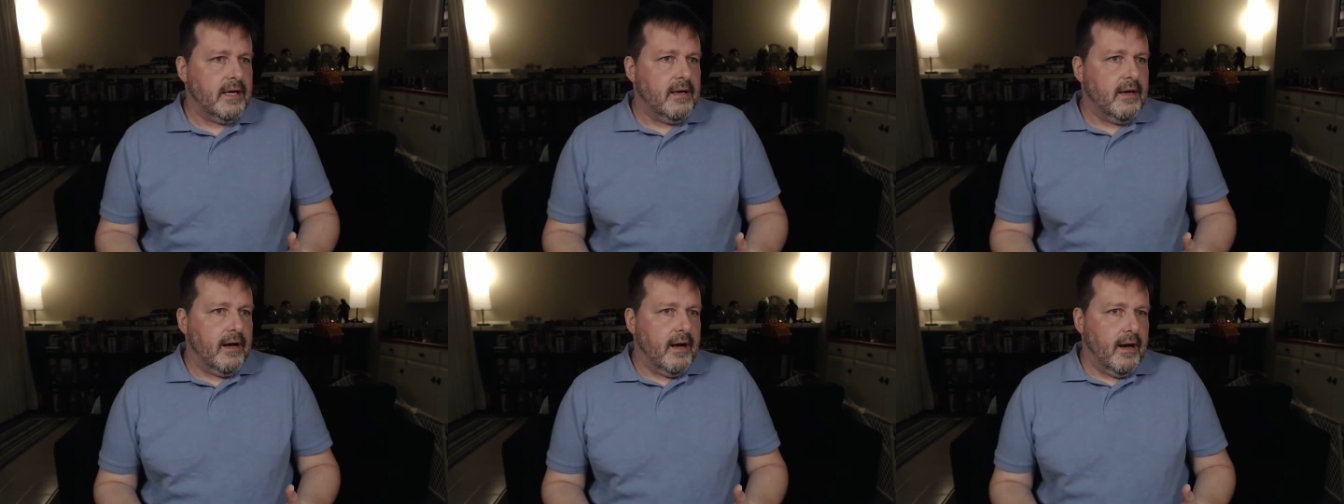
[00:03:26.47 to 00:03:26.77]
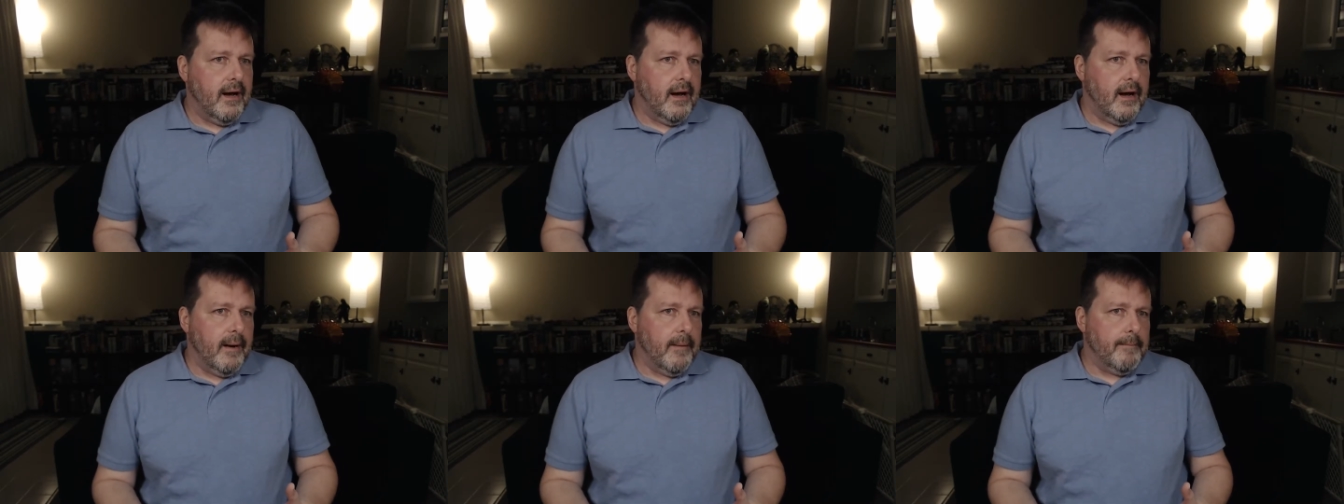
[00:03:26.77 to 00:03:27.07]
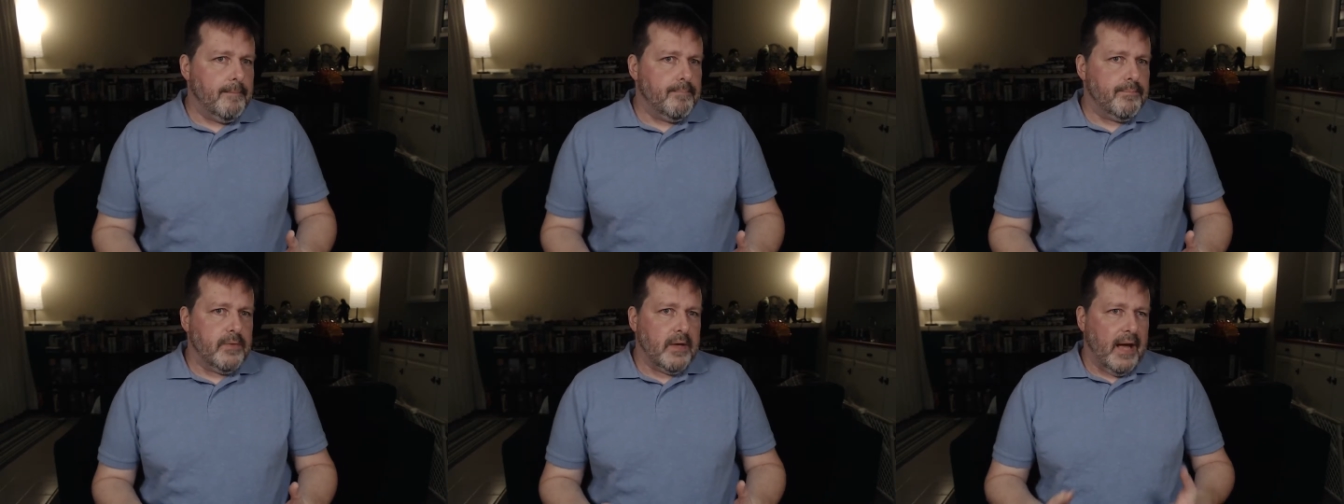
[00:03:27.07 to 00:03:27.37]

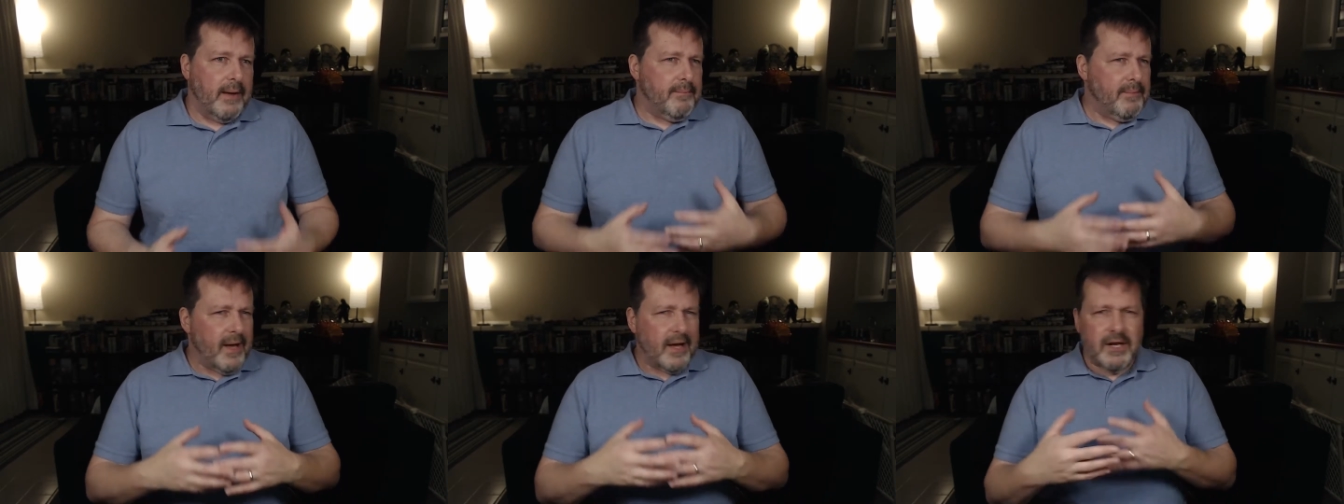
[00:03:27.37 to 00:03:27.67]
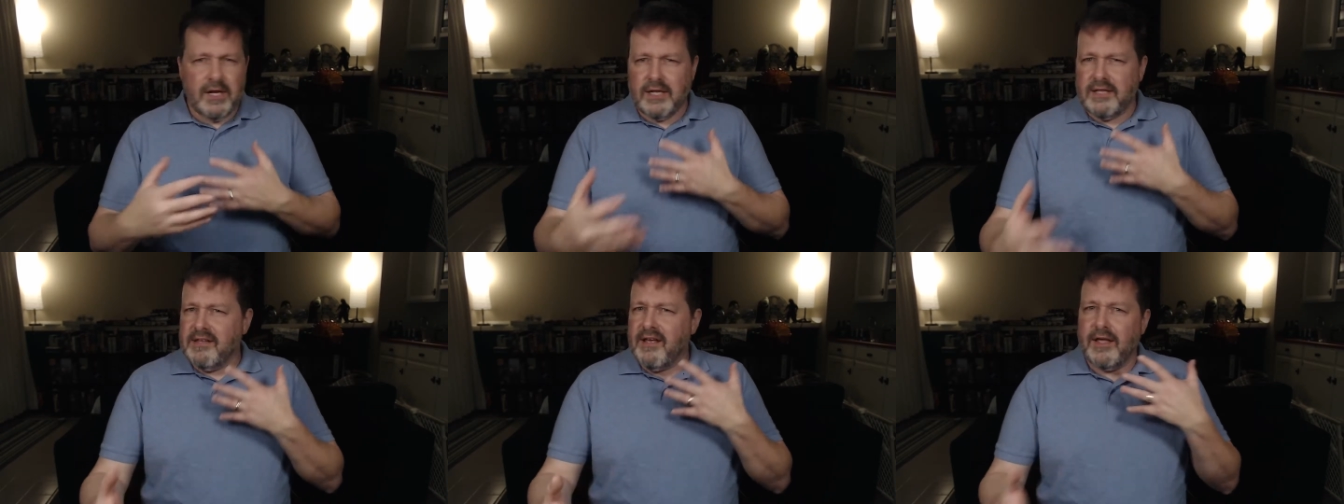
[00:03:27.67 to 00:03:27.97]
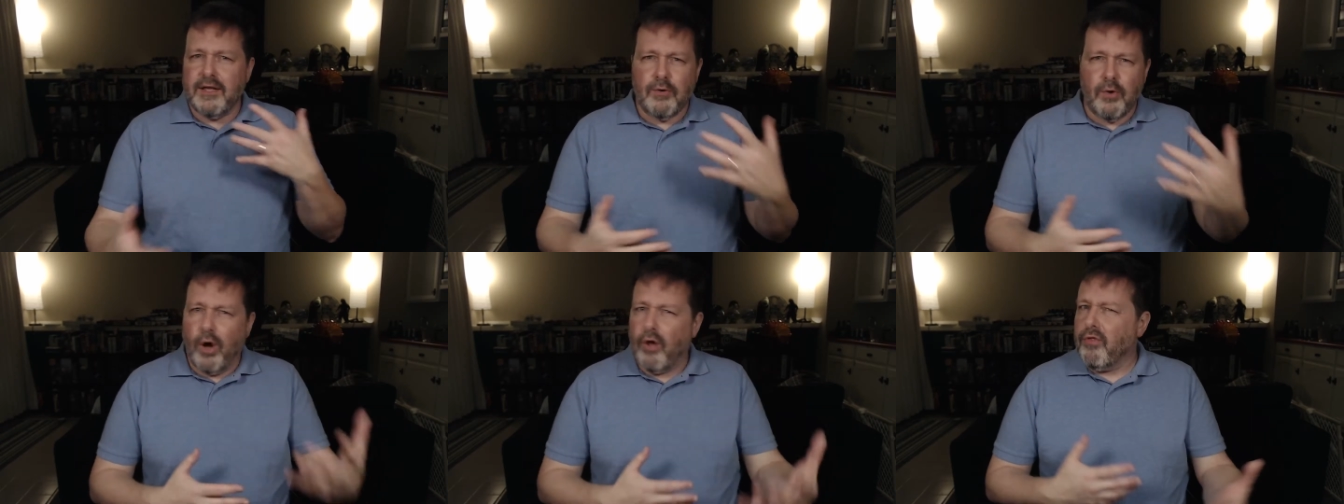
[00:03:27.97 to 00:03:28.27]
I'm not going to tell
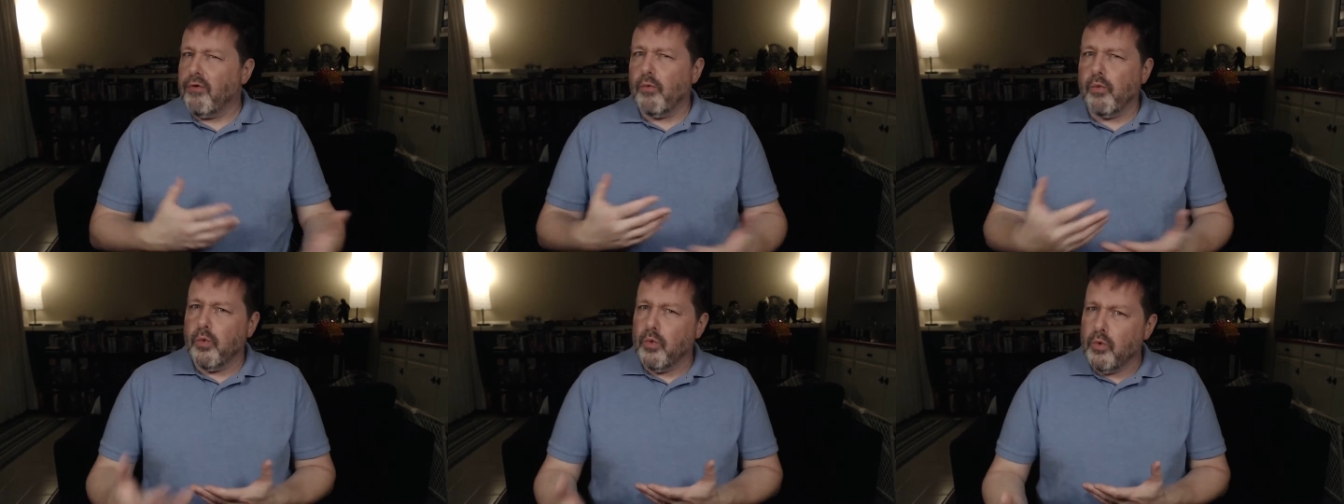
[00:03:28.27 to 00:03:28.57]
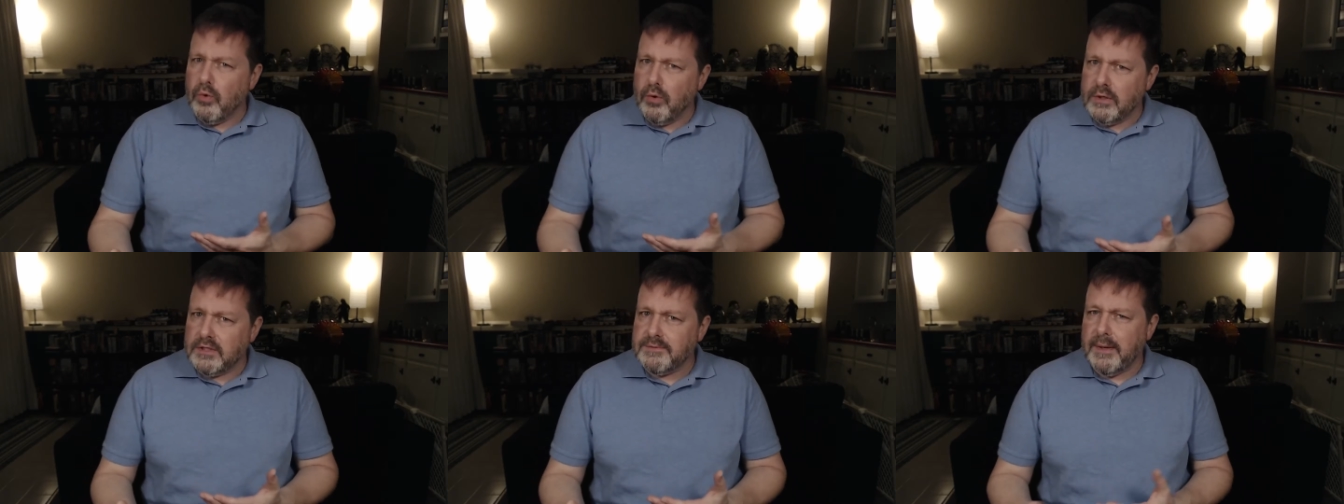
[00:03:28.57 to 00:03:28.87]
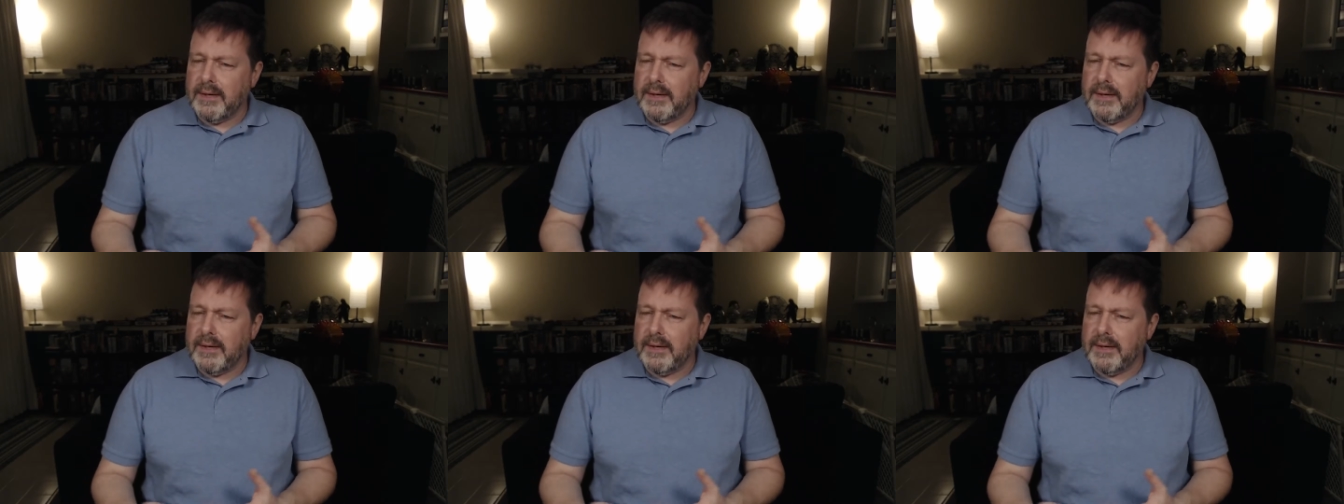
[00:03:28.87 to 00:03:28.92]
you all the rules,